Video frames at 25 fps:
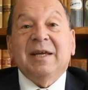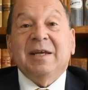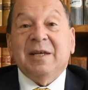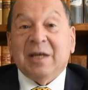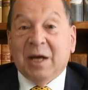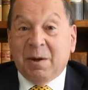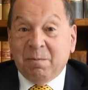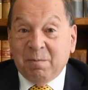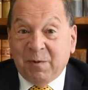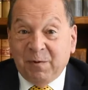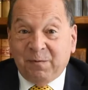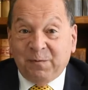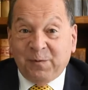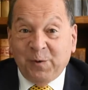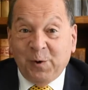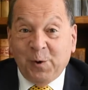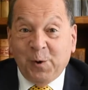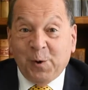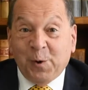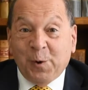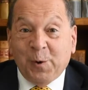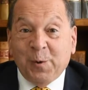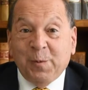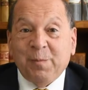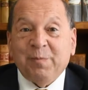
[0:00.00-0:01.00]
Number
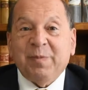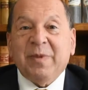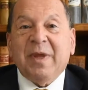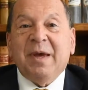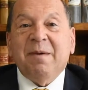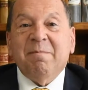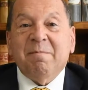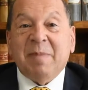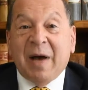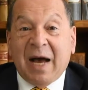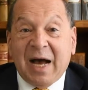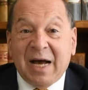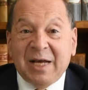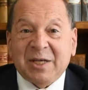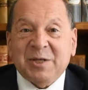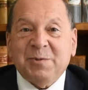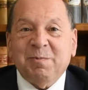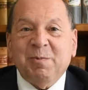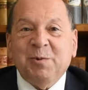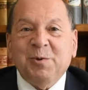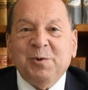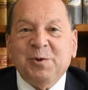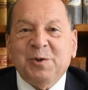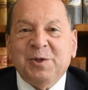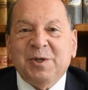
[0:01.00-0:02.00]
4,
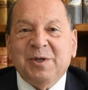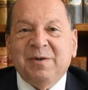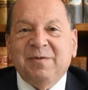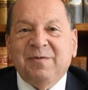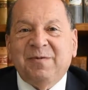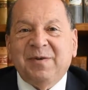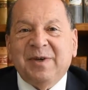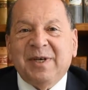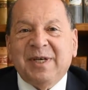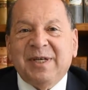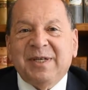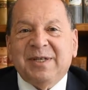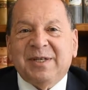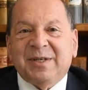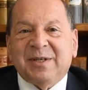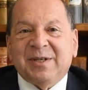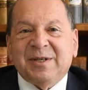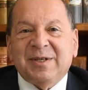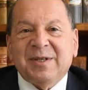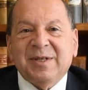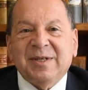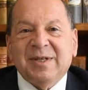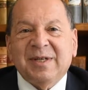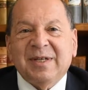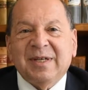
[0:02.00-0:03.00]
passports and
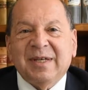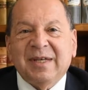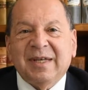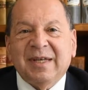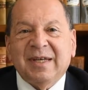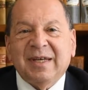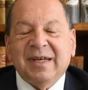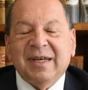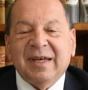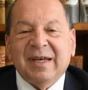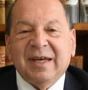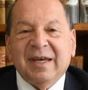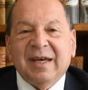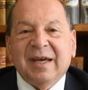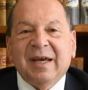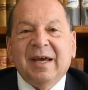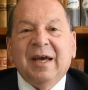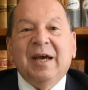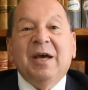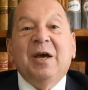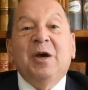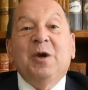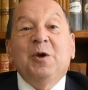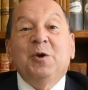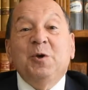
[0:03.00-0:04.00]
visas.
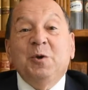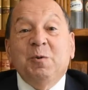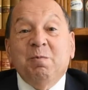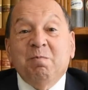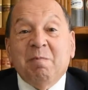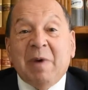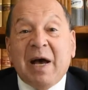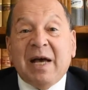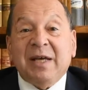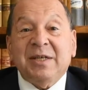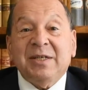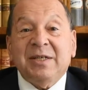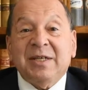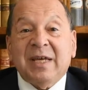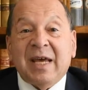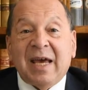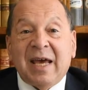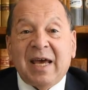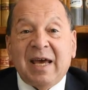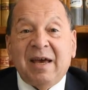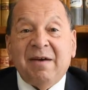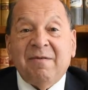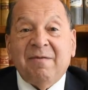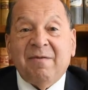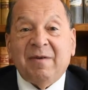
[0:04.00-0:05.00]
You must
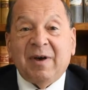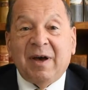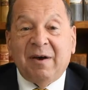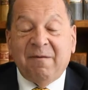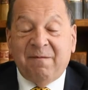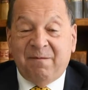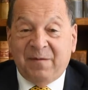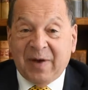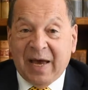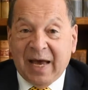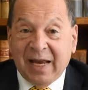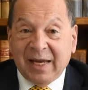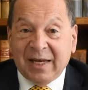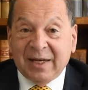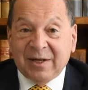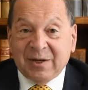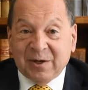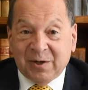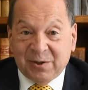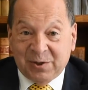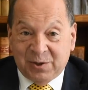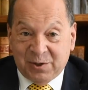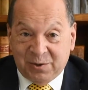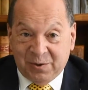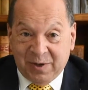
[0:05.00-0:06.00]
have a valid
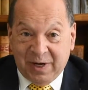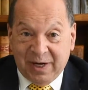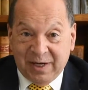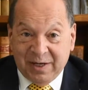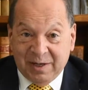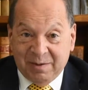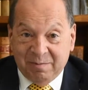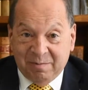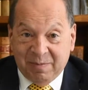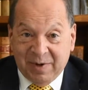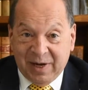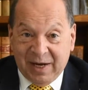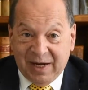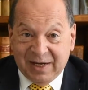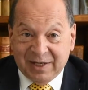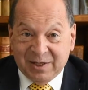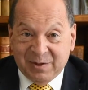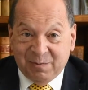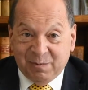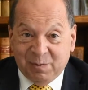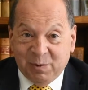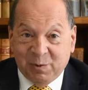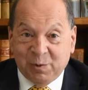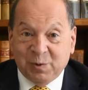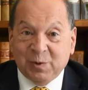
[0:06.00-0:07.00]
Australian
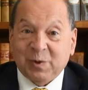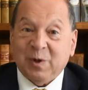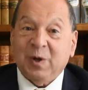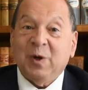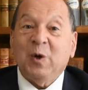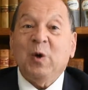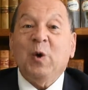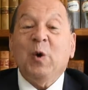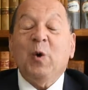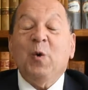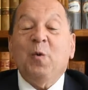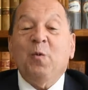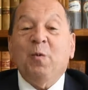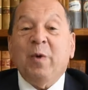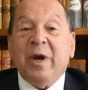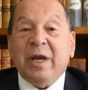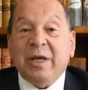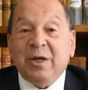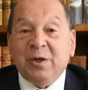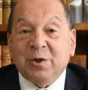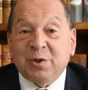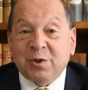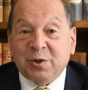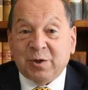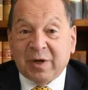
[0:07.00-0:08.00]
passport when
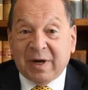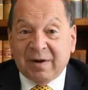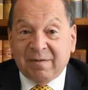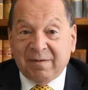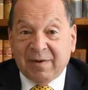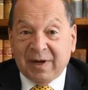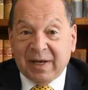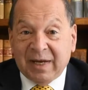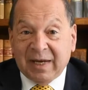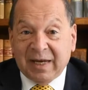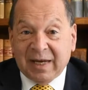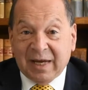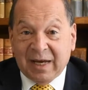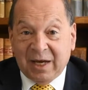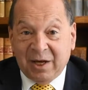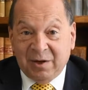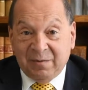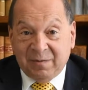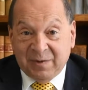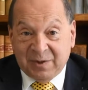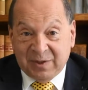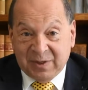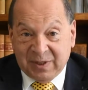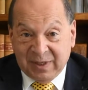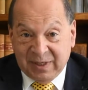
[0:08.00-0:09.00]
you're travelling
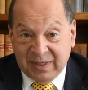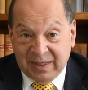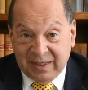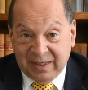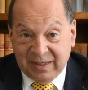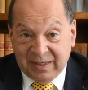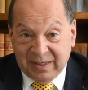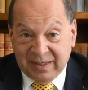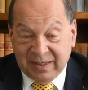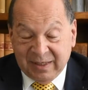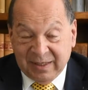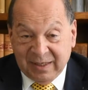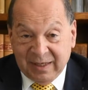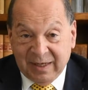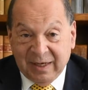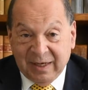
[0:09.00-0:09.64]
overseas.